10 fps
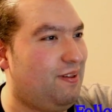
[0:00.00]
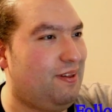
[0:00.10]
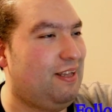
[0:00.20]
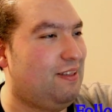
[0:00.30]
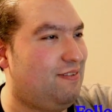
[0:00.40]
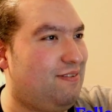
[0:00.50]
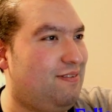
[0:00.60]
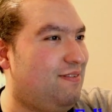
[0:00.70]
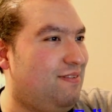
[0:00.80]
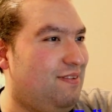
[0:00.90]

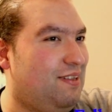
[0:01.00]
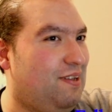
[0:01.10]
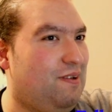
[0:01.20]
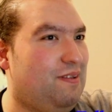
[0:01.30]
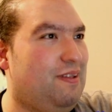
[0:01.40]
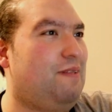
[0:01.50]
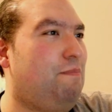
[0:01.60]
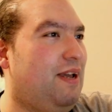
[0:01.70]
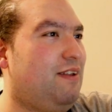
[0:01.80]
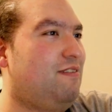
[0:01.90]
It's, you know, it
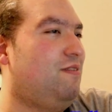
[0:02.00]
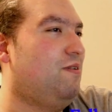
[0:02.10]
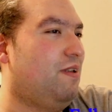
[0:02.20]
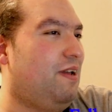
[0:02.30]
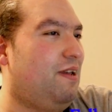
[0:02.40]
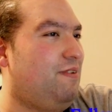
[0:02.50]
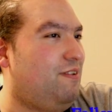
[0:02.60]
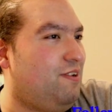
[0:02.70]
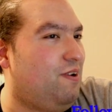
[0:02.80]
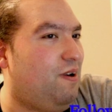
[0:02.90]
makes your life easier.